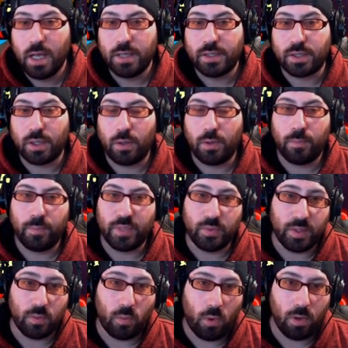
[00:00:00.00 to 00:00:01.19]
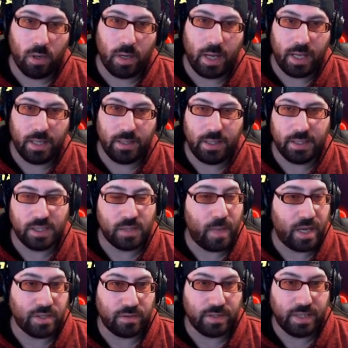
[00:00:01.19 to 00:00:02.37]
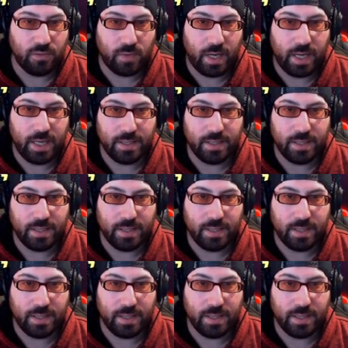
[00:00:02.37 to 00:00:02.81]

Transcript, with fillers: So between war and the specialty raids,